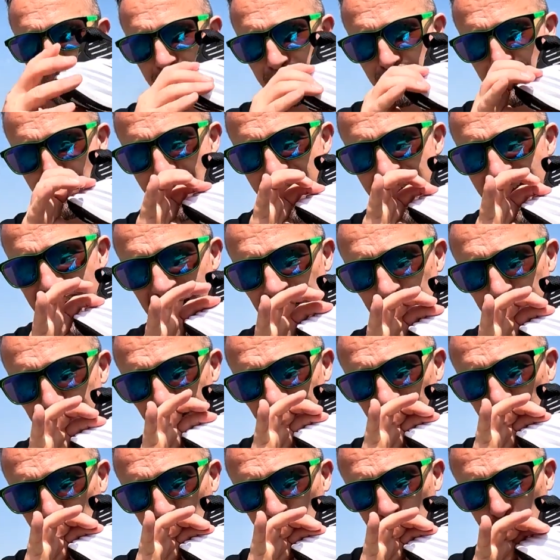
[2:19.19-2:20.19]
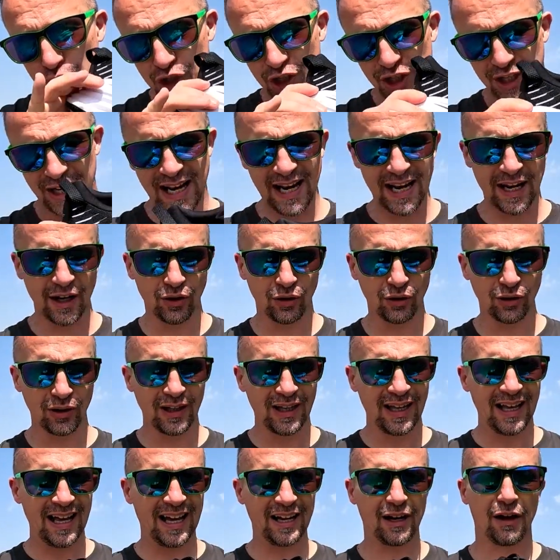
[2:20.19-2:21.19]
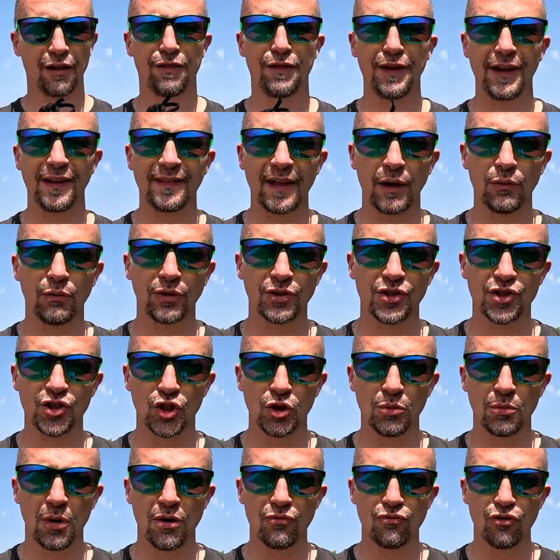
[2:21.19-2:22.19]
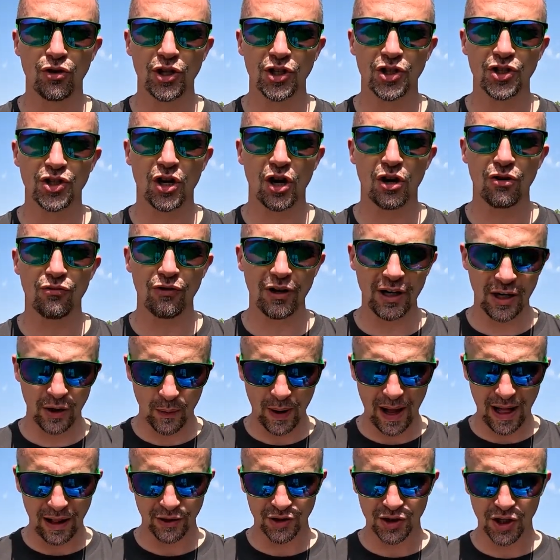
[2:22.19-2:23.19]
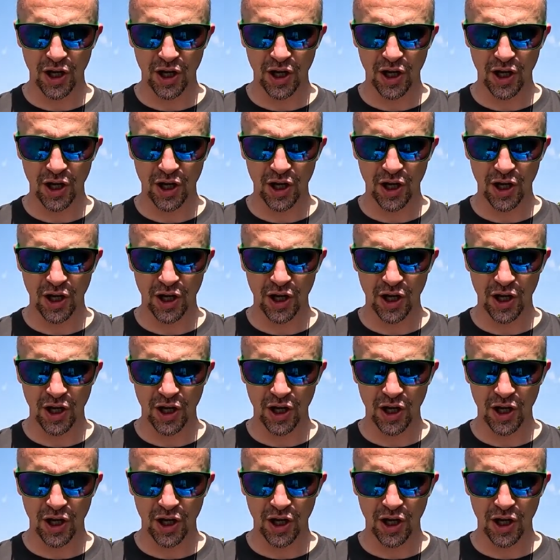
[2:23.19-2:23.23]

Really big cushioned heel, and I think they will suit my running style really well.